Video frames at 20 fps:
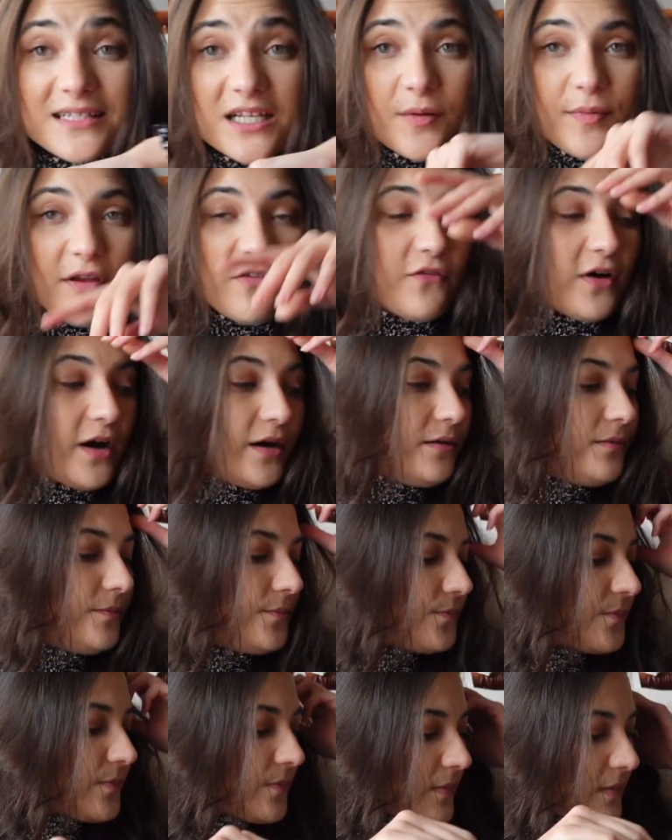gonna be fun.
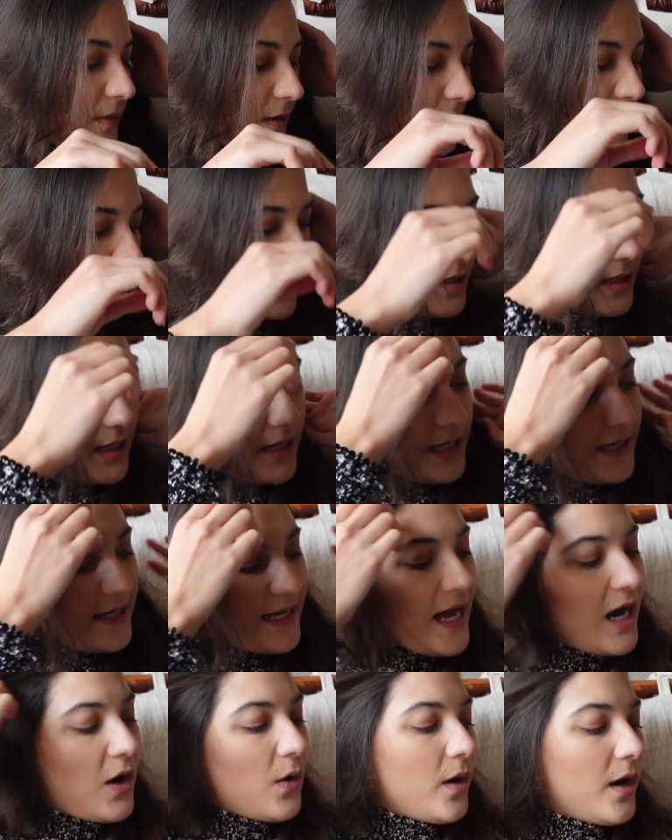
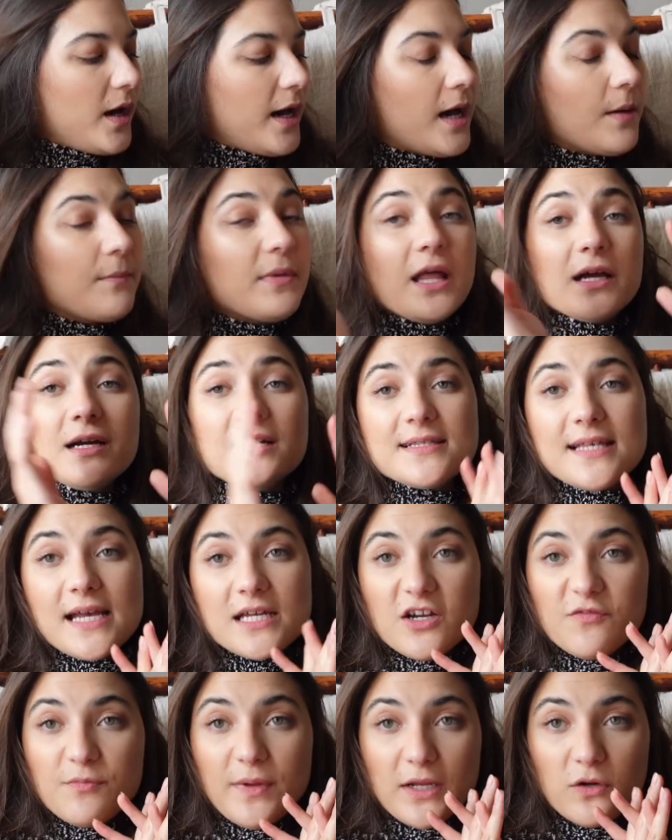Now like I
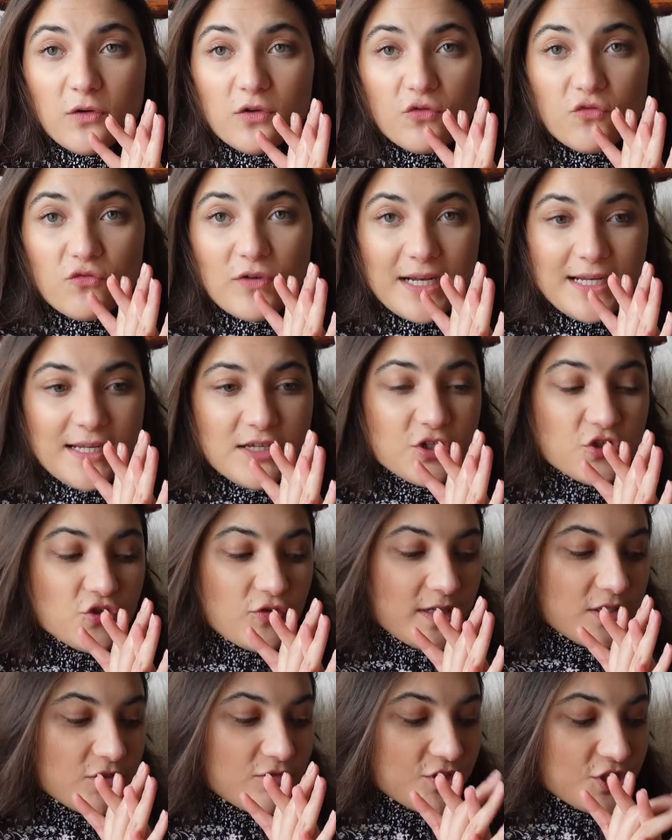said, I've been on a really
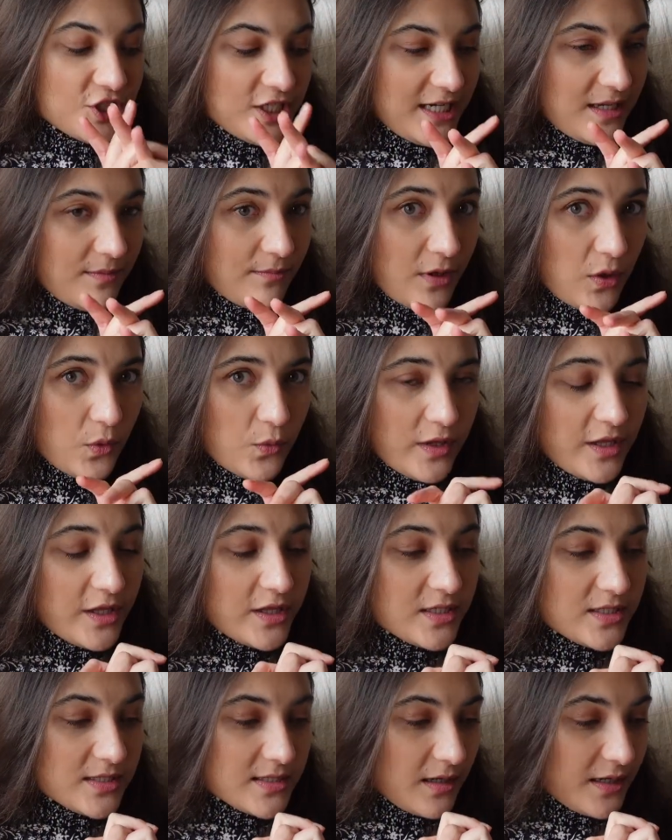strict regime
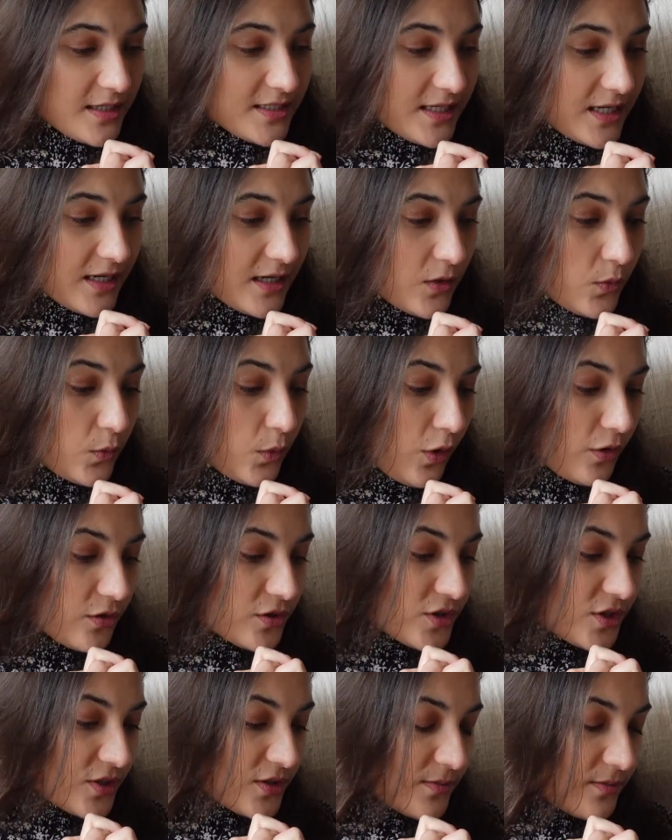with deciding
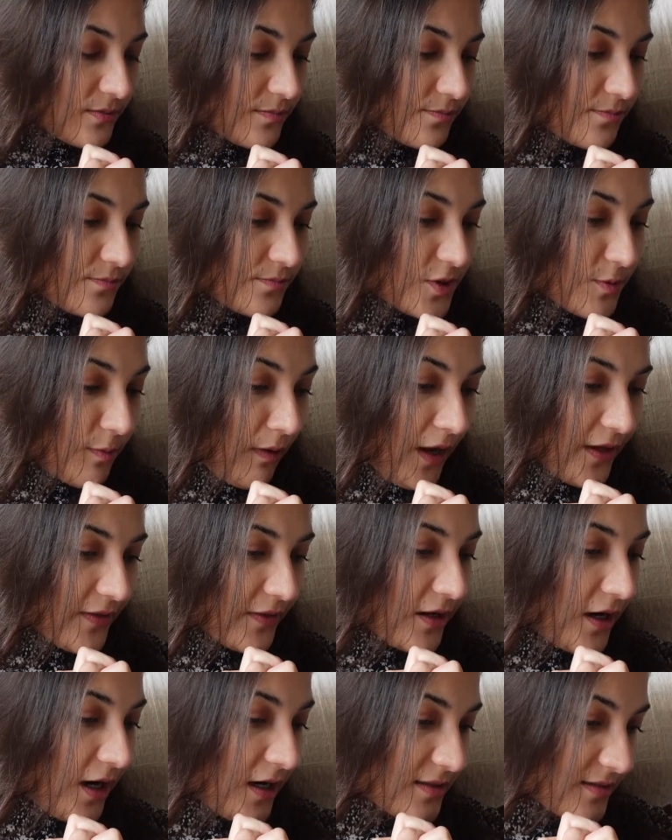what to plant in
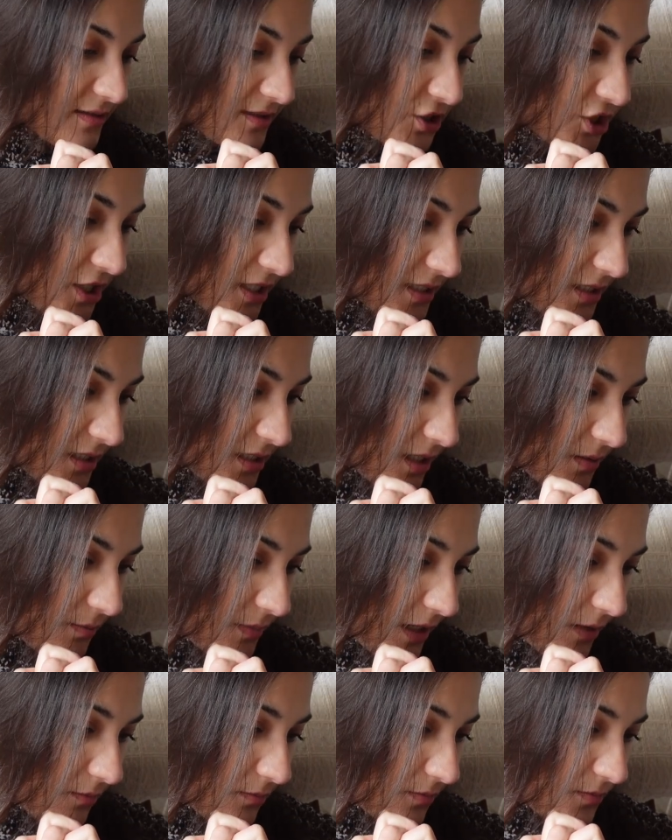the garden this year, didn't I,
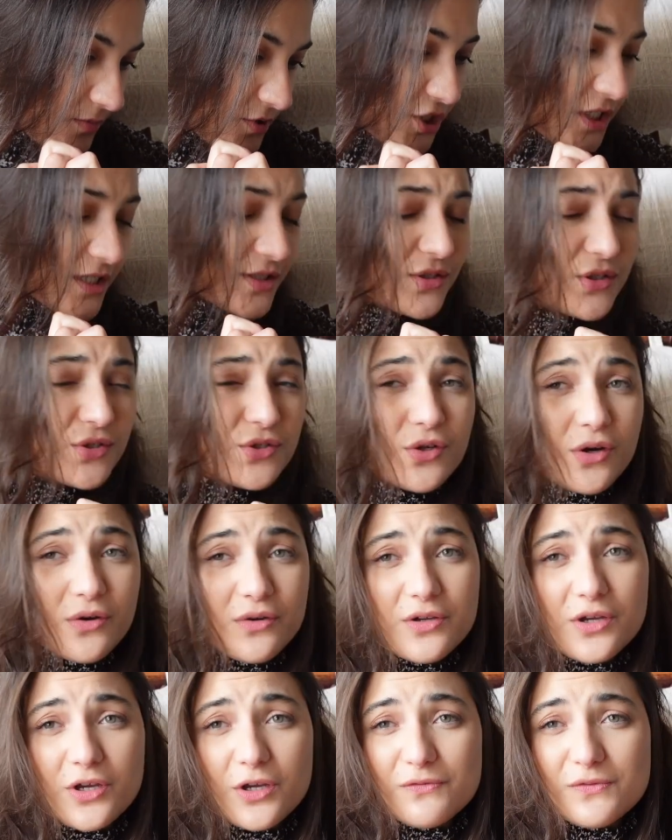Ming? She is
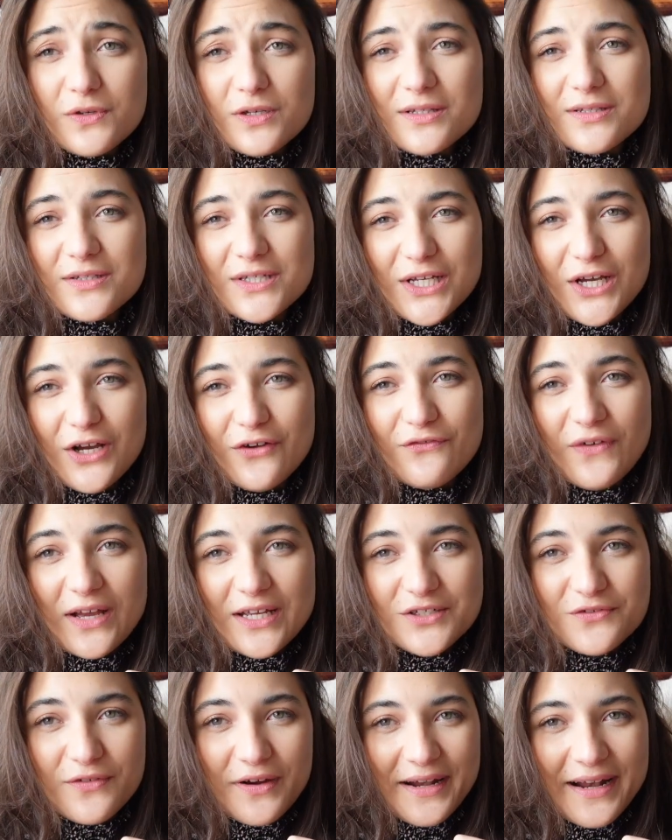so cute, if you could see her
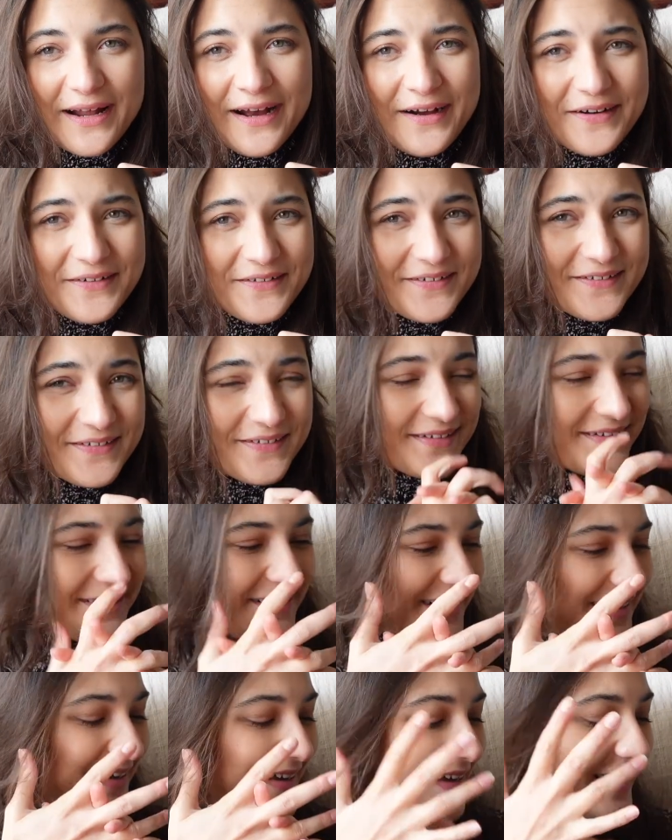face right now.
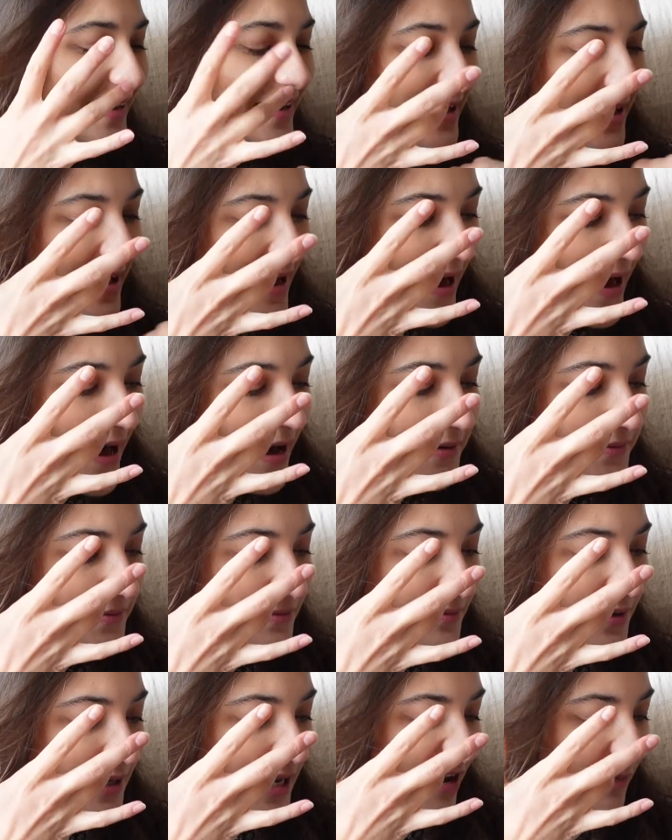
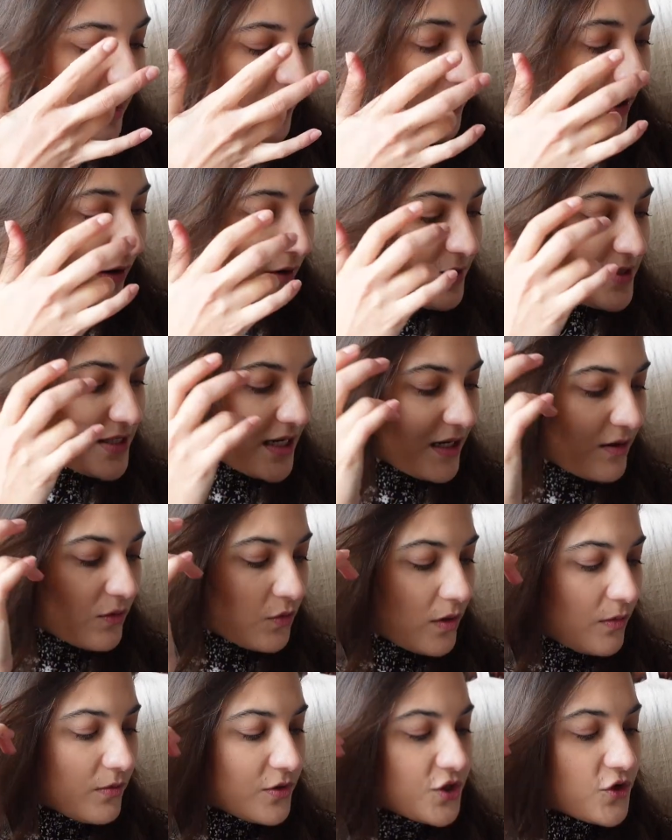But yeah, I've been very particular with
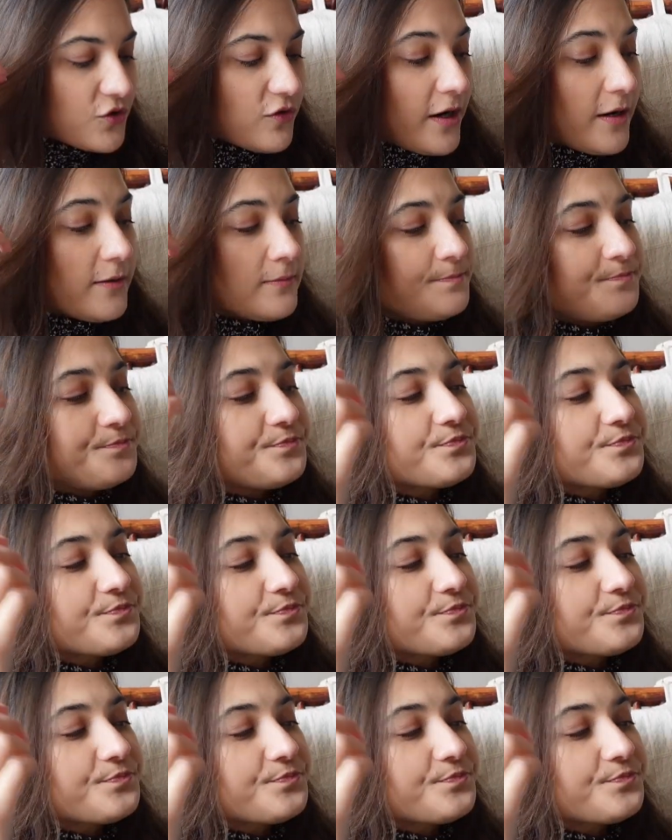what I want to grow.